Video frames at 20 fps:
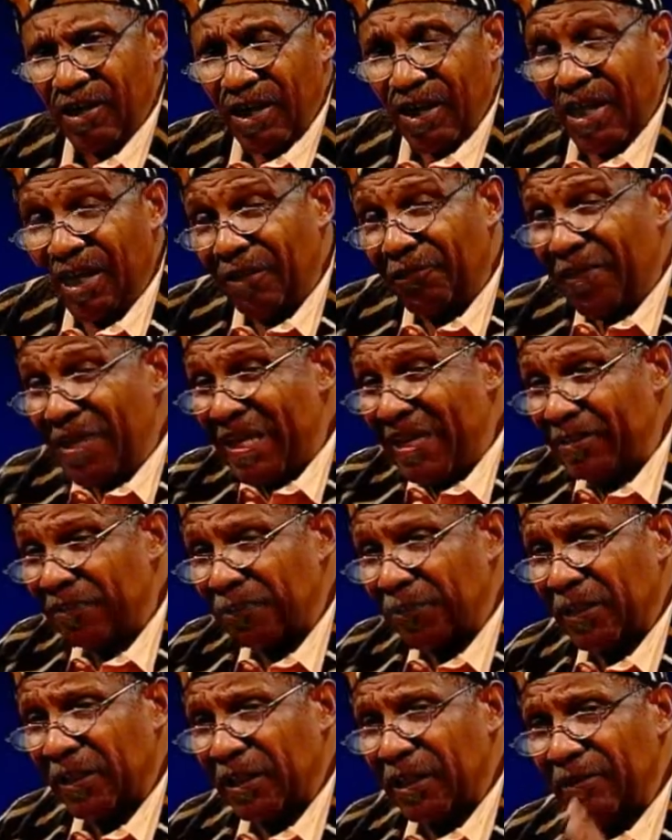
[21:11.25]
And if he can
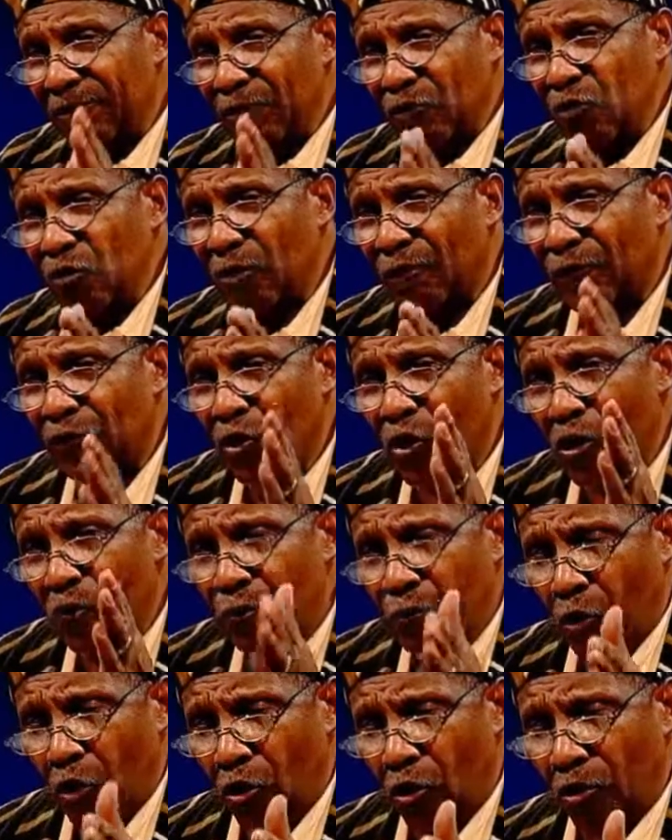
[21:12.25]
forgive you of your
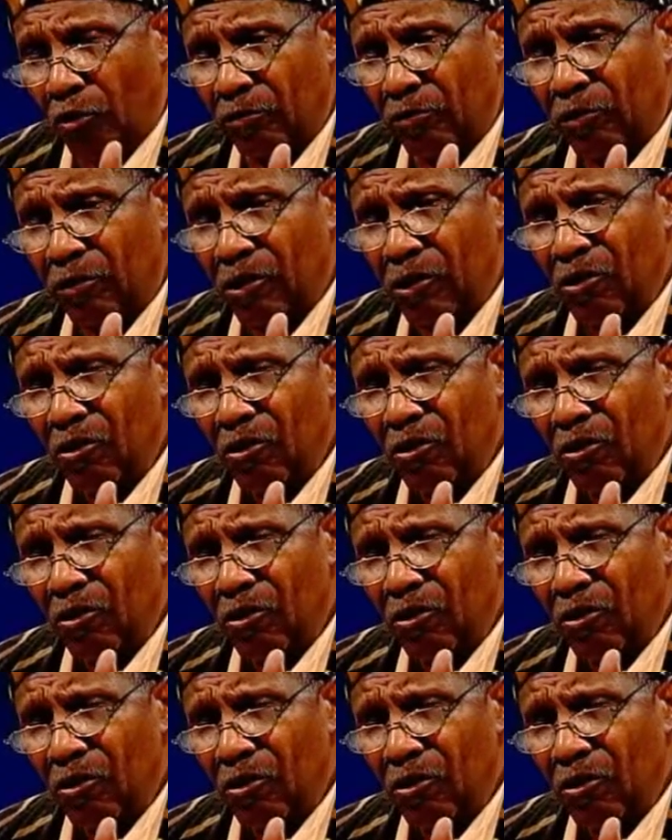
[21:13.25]
wrong,